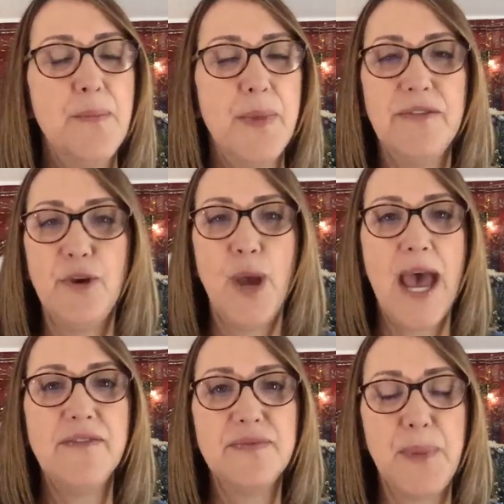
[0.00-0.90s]
But if you
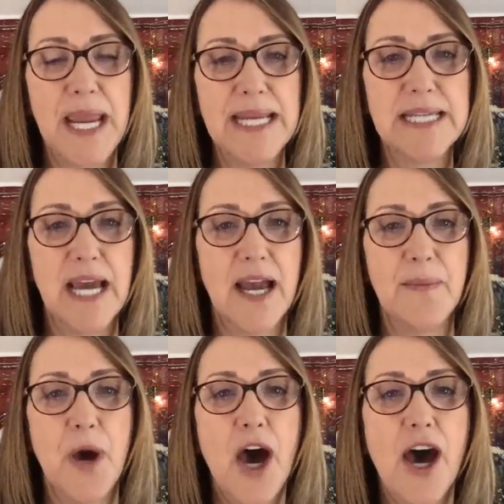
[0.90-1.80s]
have paid
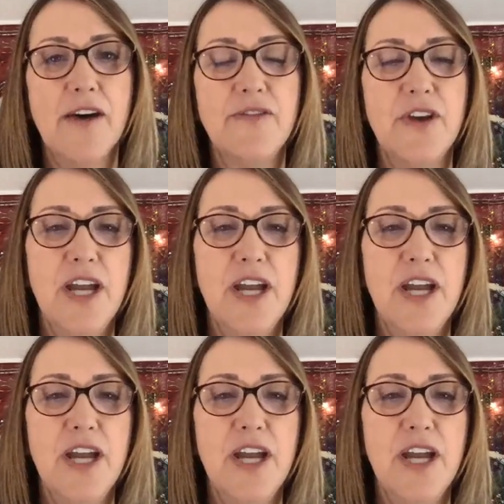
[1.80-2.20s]
time off,